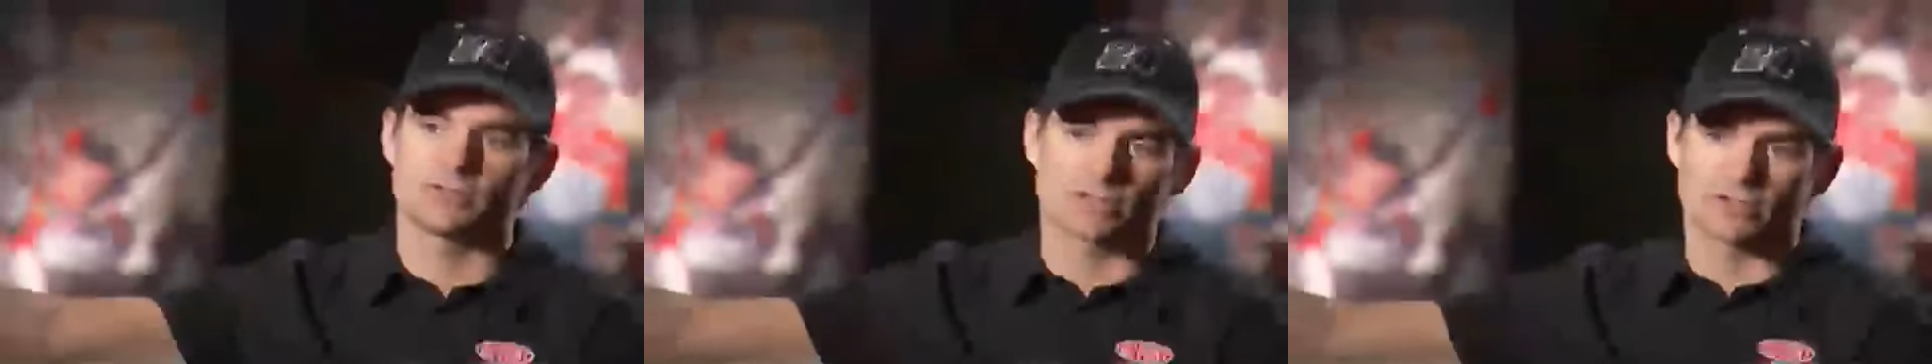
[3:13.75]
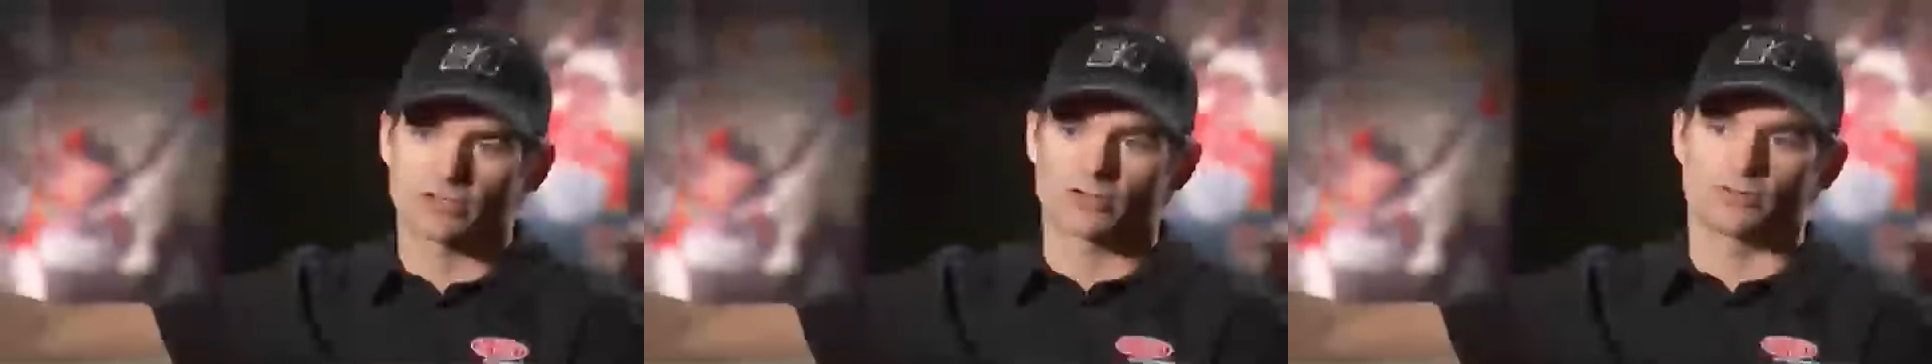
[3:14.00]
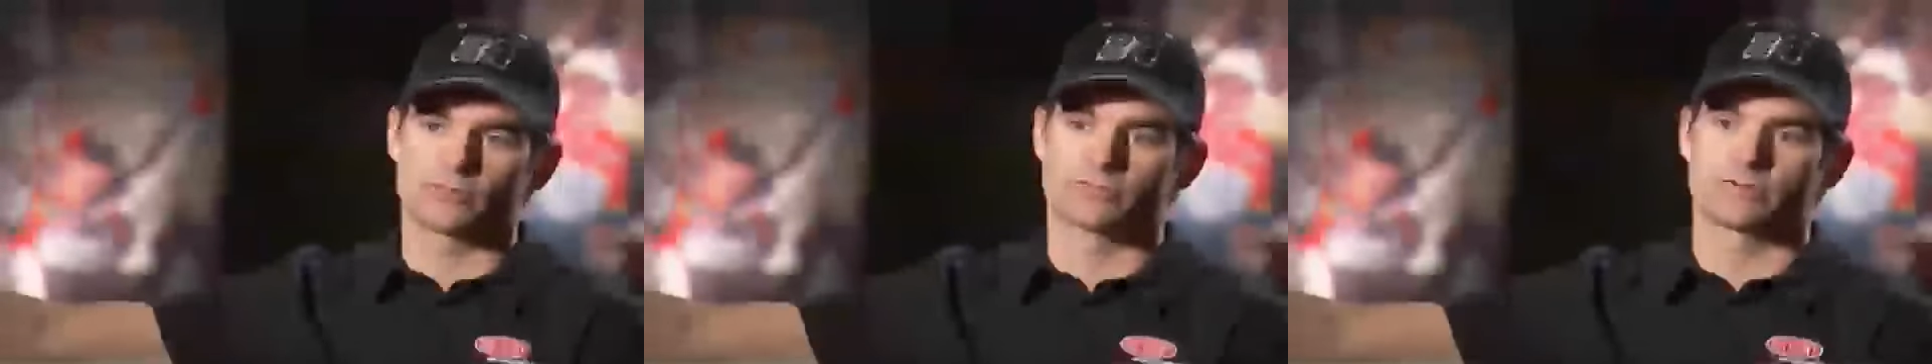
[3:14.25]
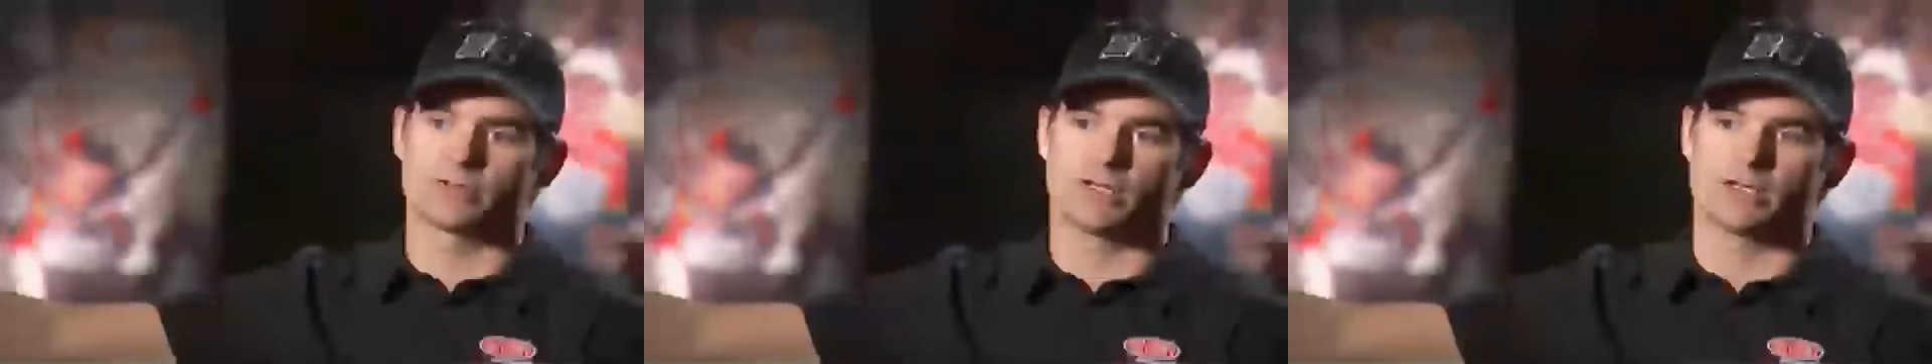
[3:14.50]
you could go
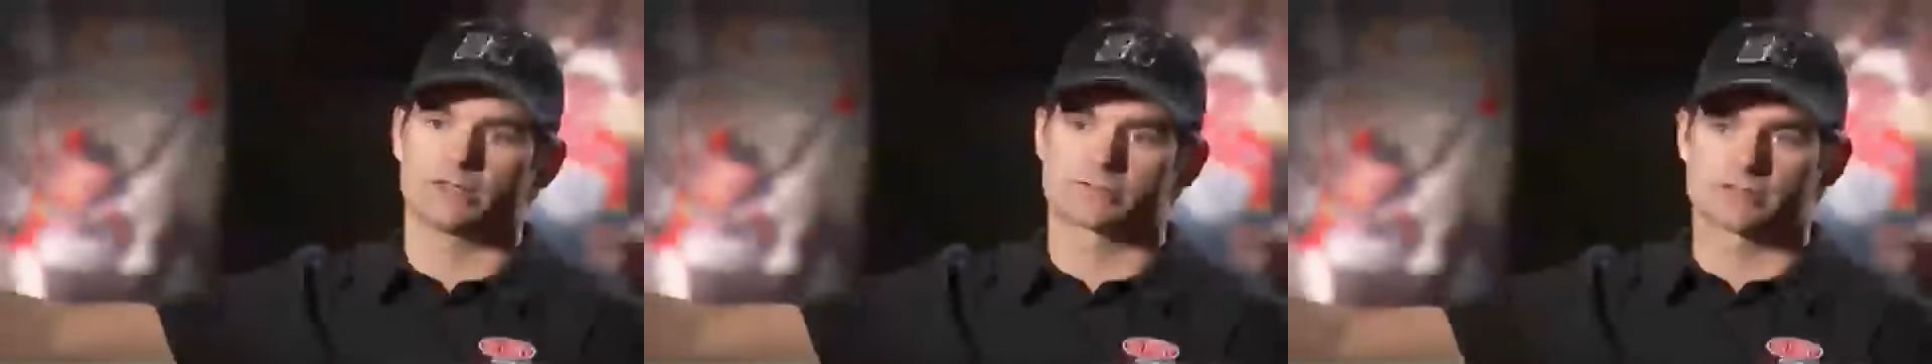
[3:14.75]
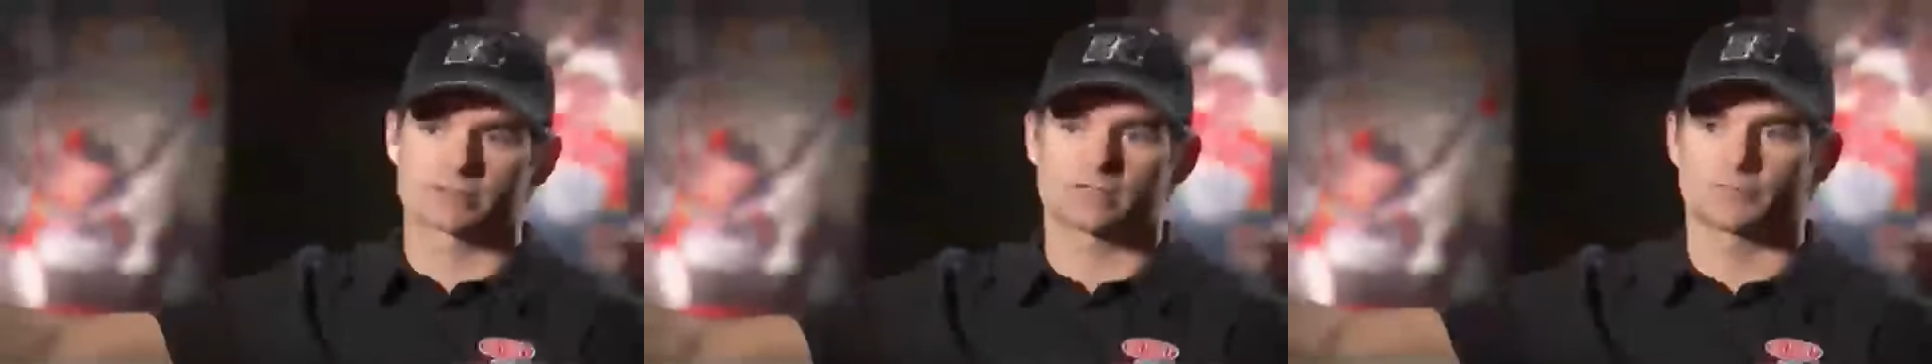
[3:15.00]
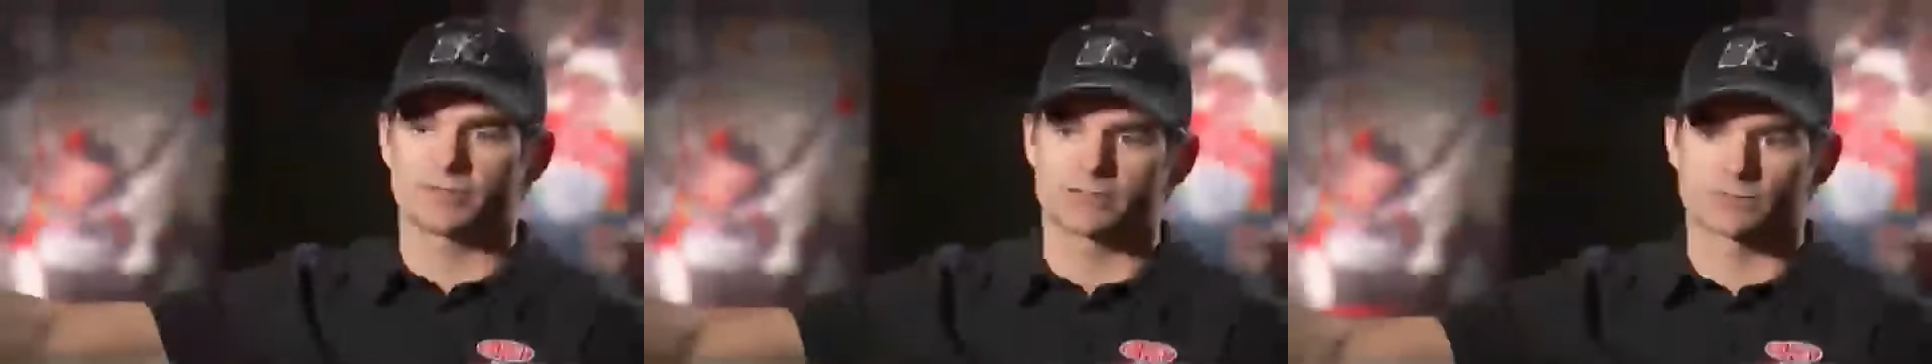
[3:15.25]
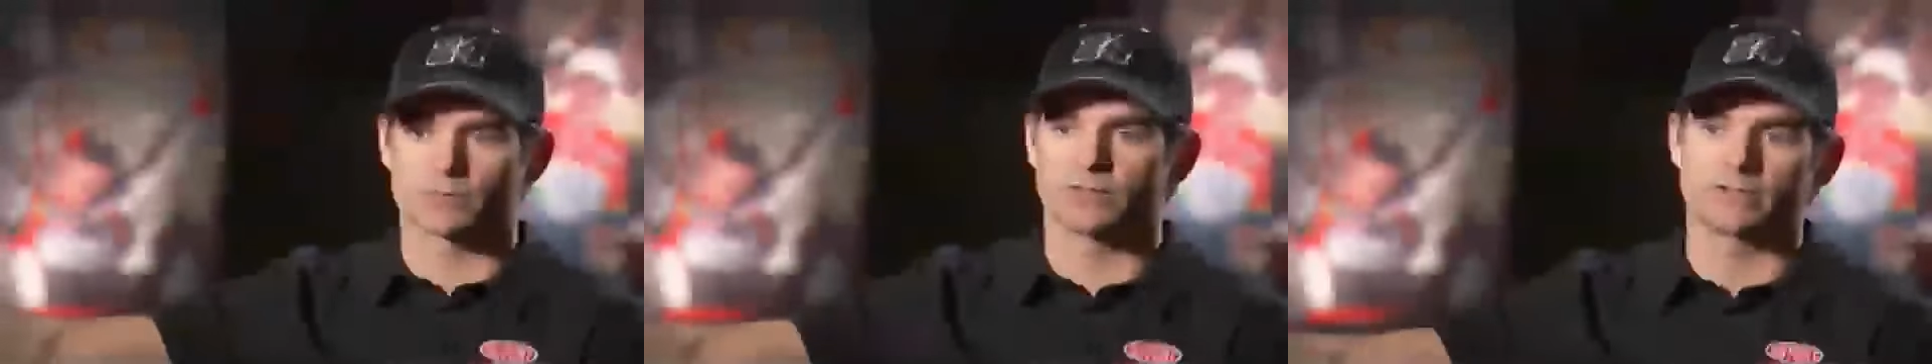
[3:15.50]
to some of
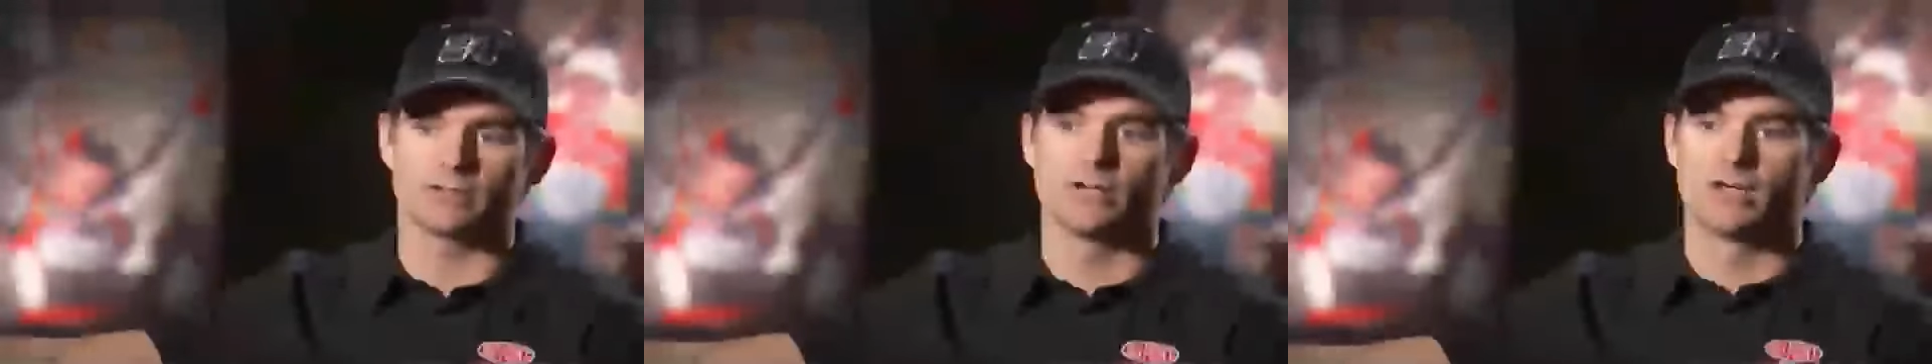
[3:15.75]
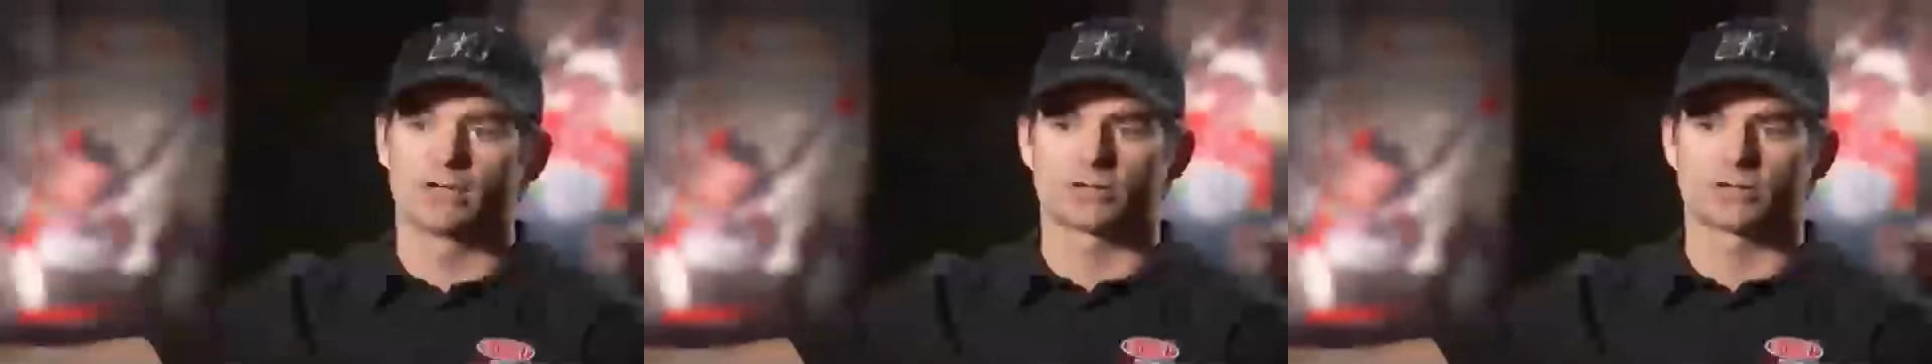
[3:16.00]
these really